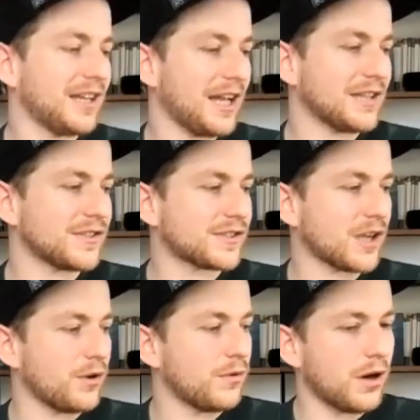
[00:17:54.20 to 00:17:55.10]
and
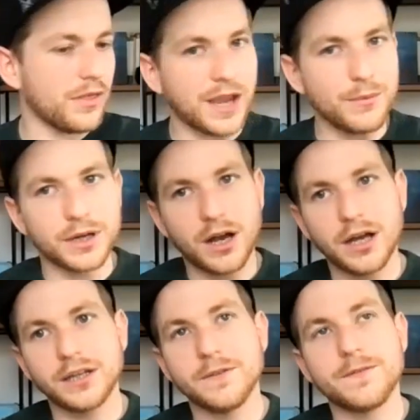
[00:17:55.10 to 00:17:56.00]
so they were
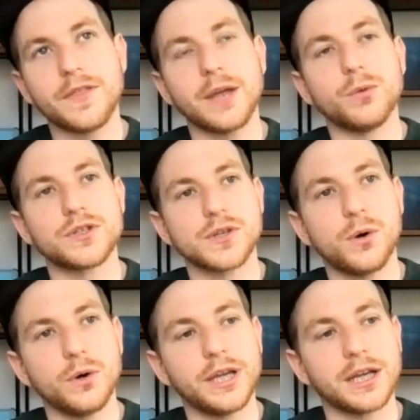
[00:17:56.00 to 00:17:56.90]
kind of they were
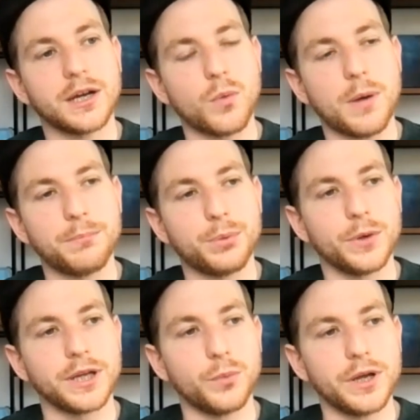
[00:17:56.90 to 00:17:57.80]
toying at one
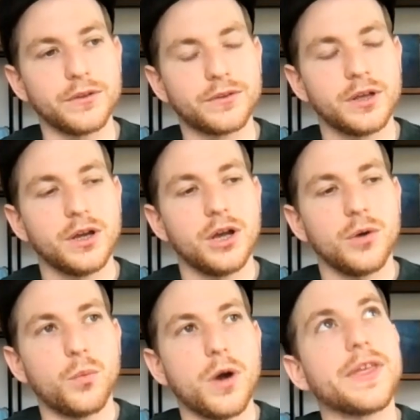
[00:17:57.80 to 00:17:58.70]
point with
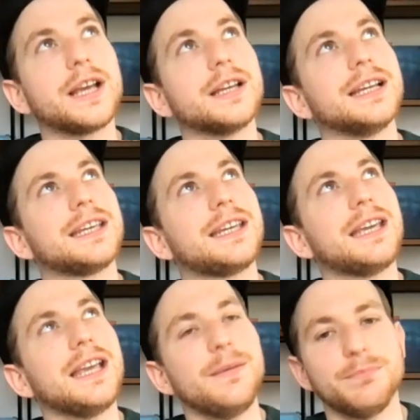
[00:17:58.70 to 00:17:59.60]
were they going to
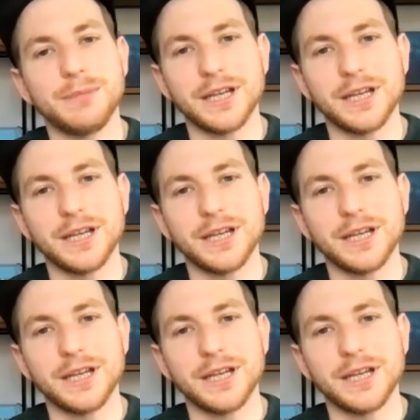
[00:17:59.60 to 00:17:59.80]
keep me